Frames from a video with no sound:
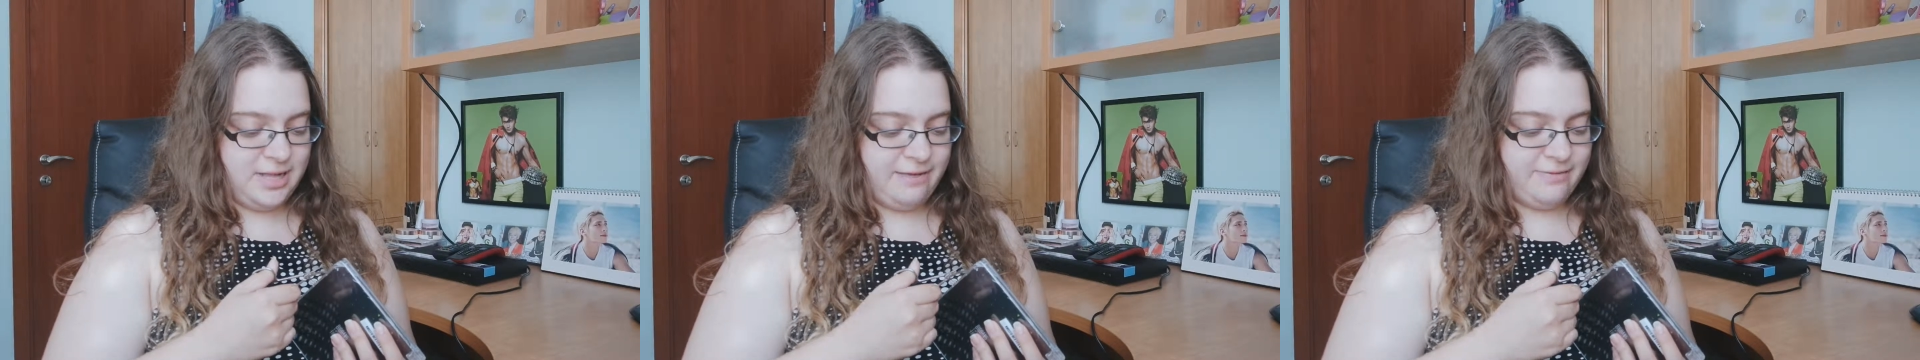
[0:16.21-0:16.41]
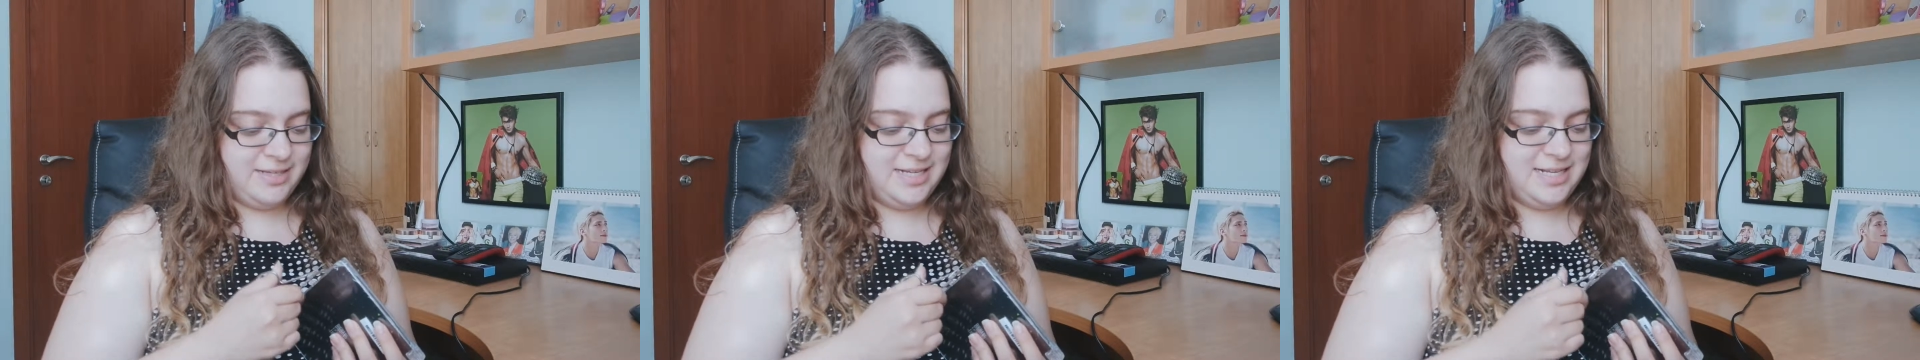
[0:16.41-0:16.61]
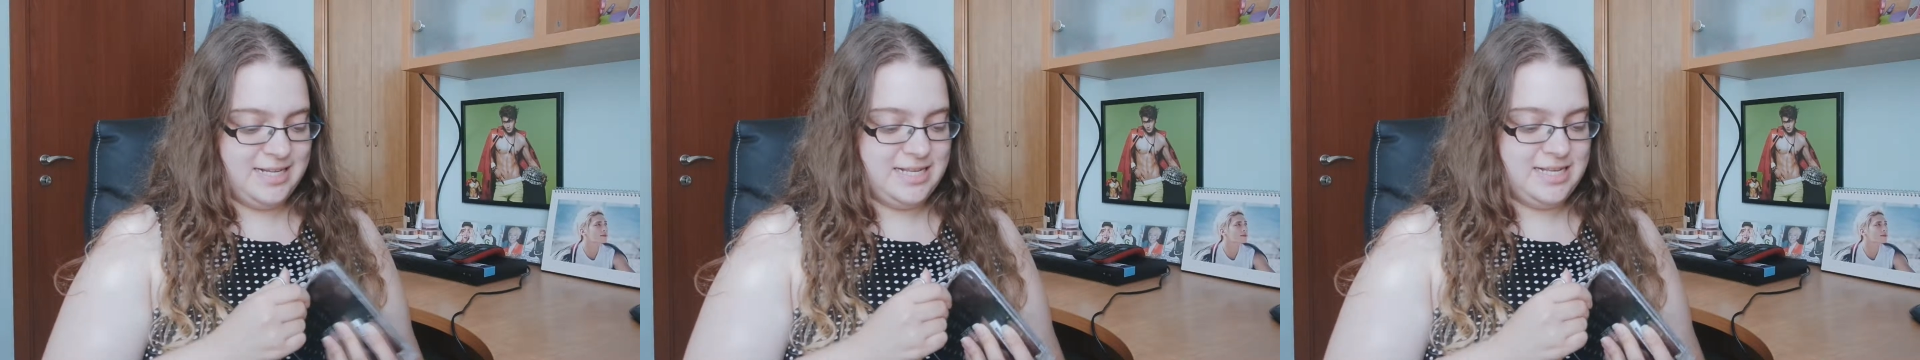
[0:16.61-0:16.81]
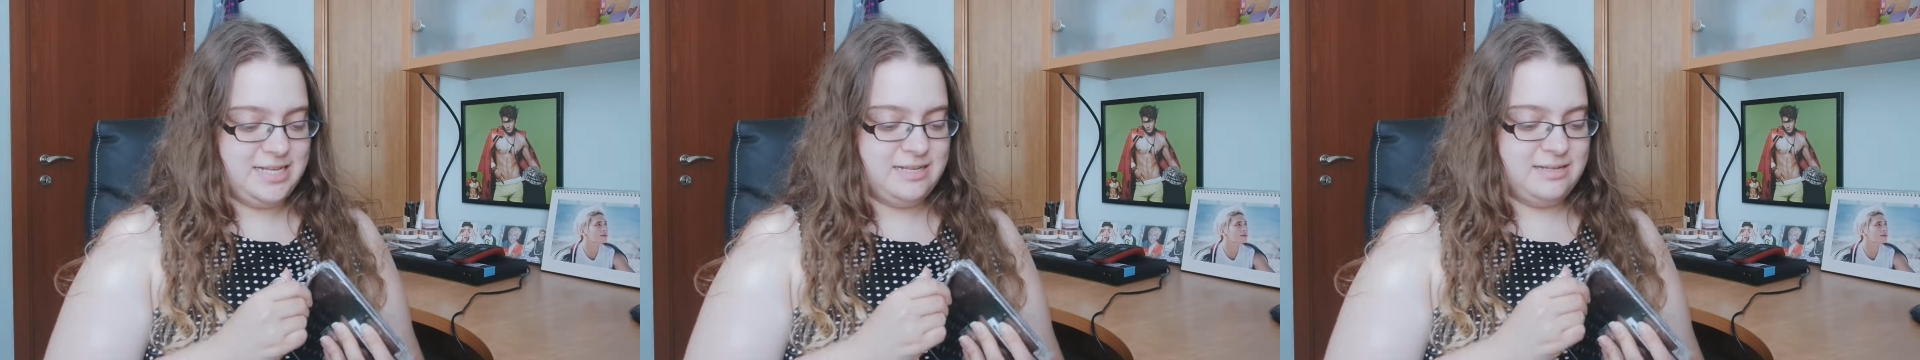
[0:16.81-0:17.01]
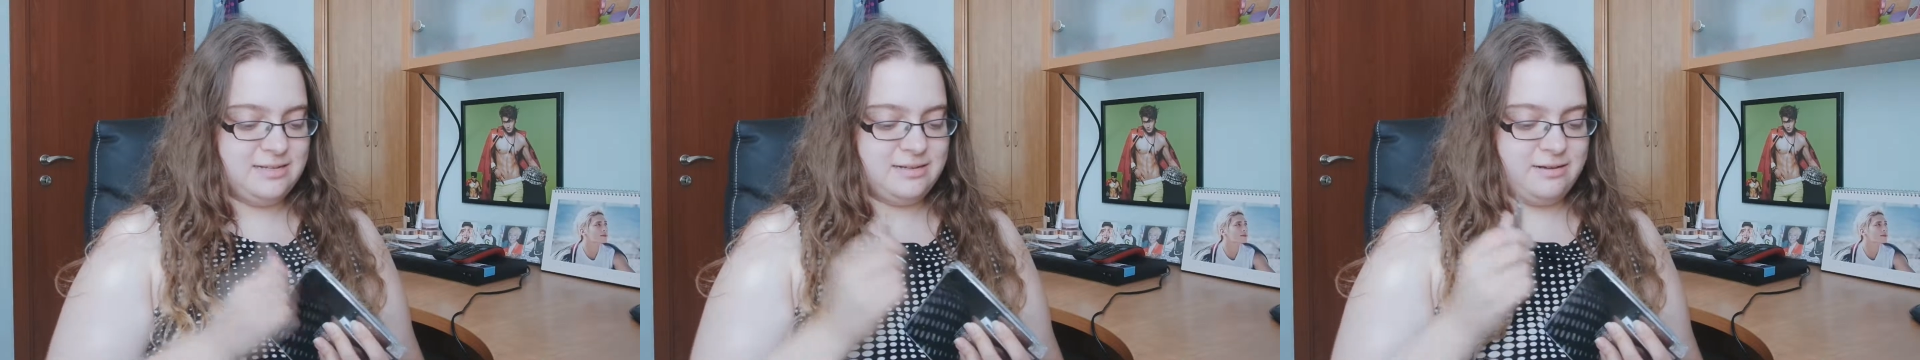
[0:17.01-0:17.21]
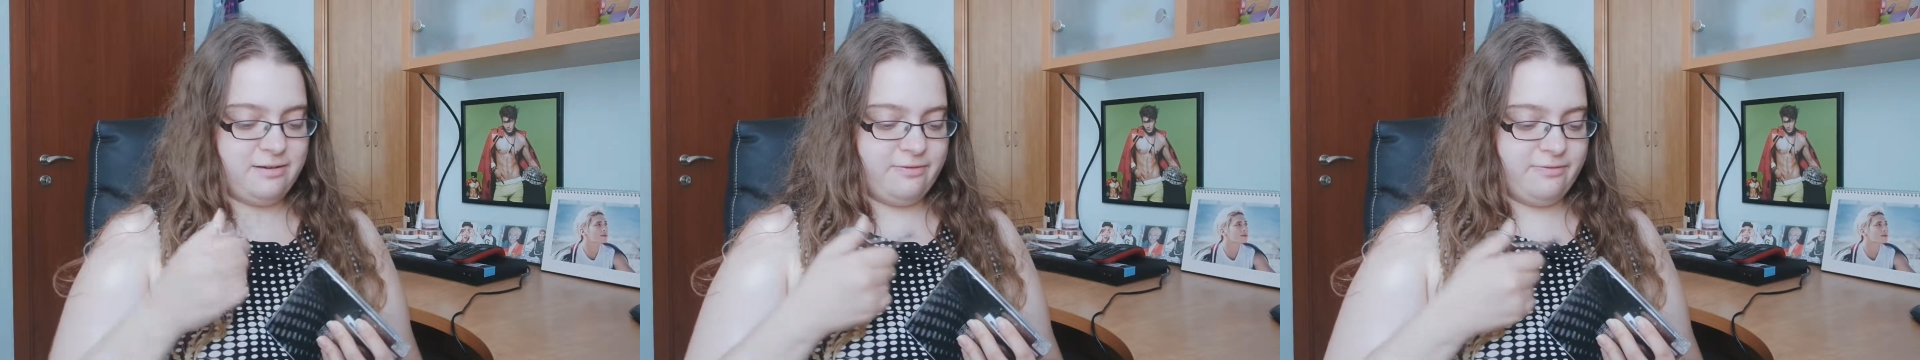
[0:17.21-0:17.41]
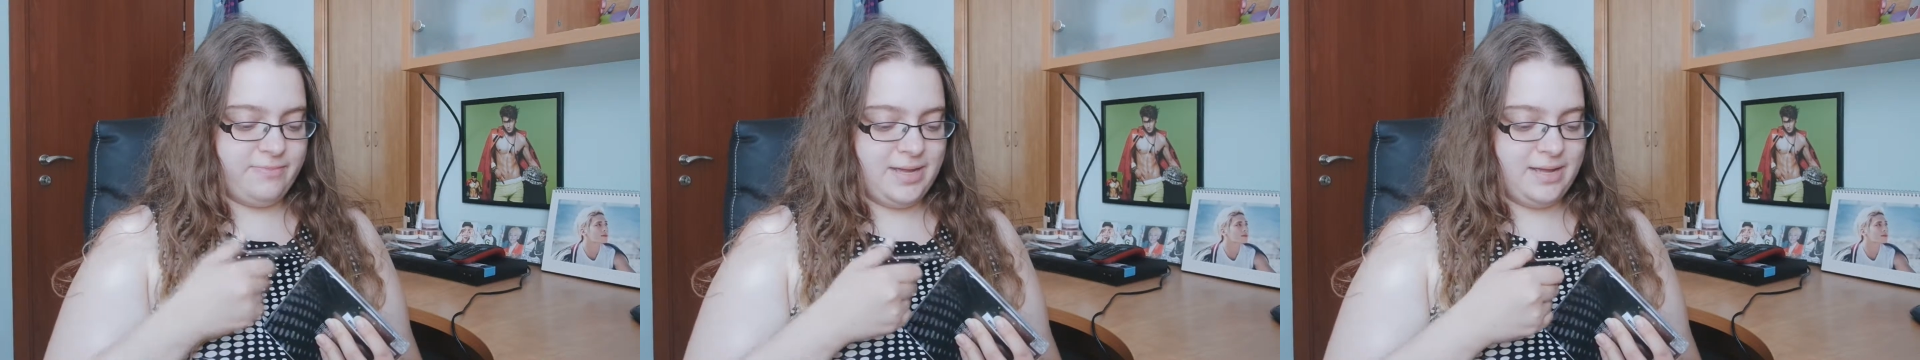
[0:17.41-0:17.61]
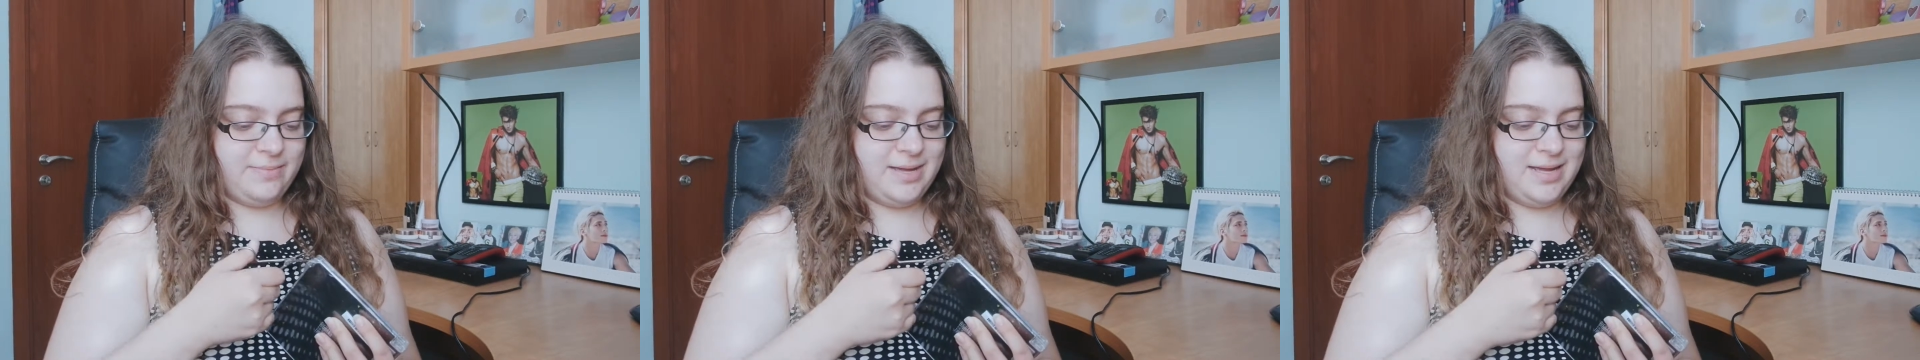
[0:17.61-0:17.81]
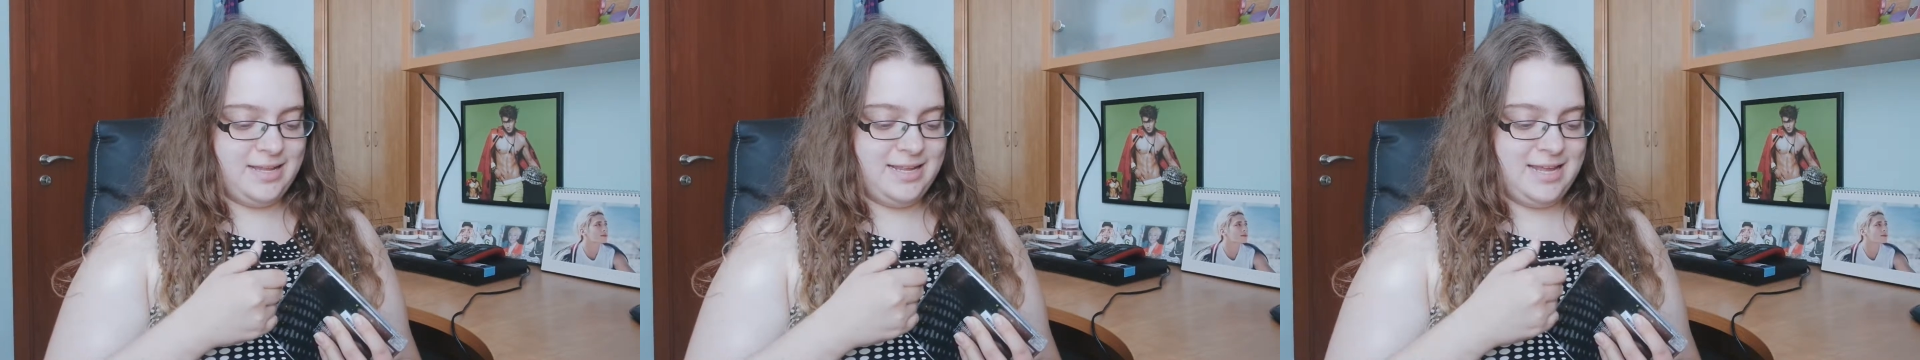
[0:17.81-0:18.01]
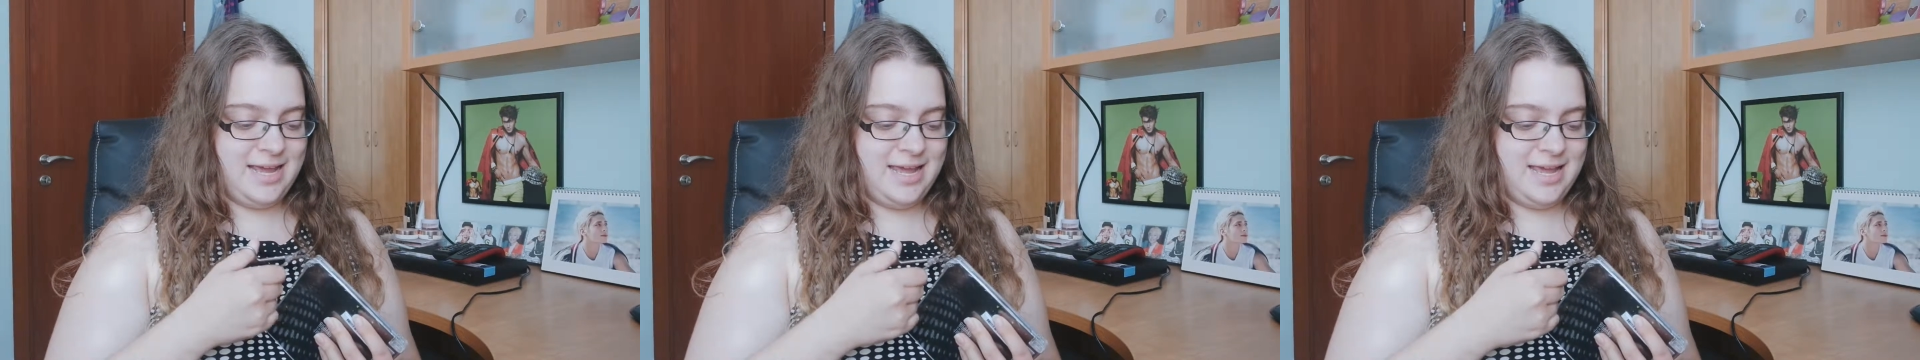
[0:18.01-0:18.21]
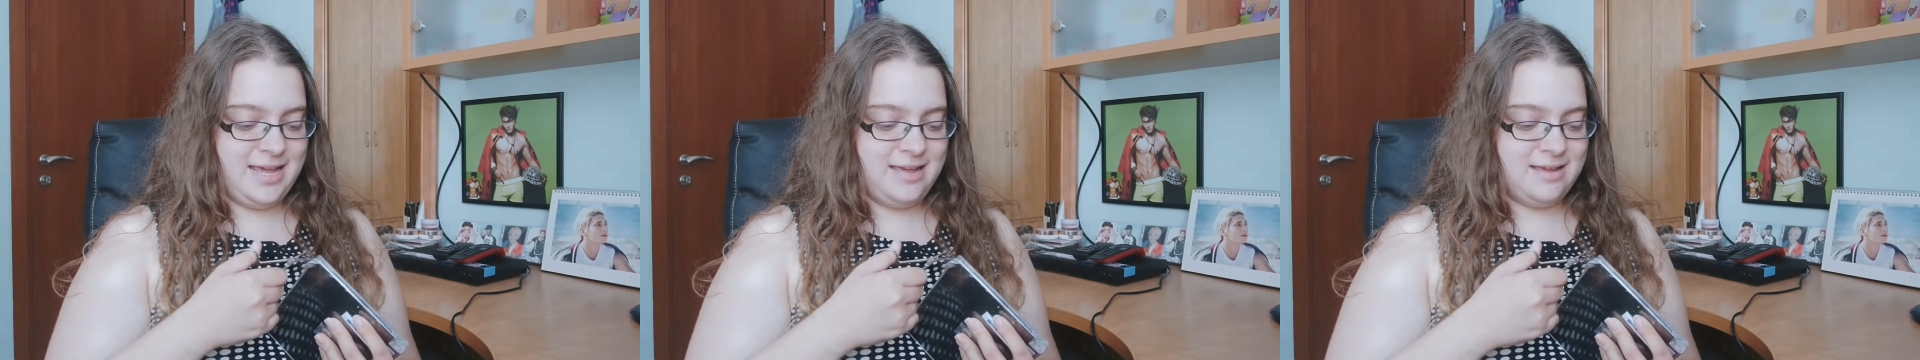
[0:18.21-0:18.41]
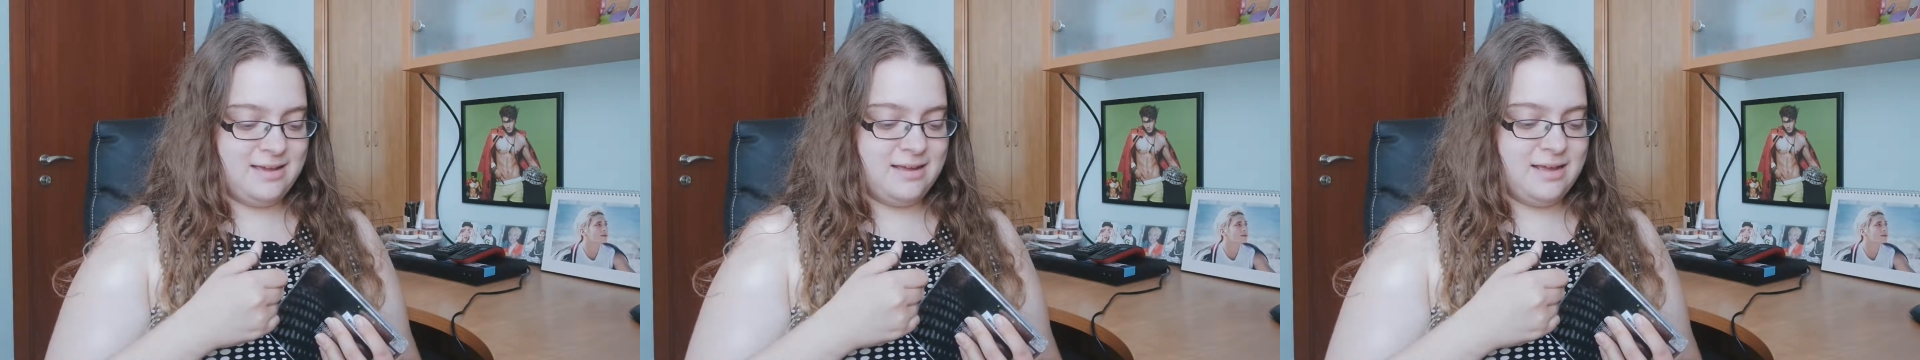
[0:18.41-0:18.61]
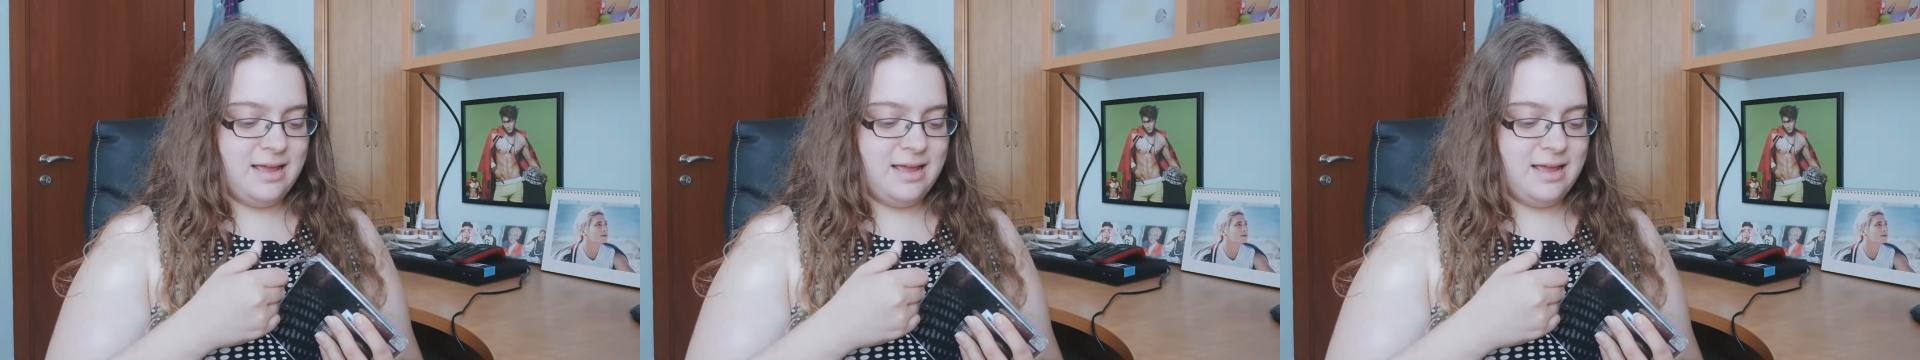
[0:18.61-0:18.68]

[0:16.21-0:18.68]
live CD, Big Bang, yay!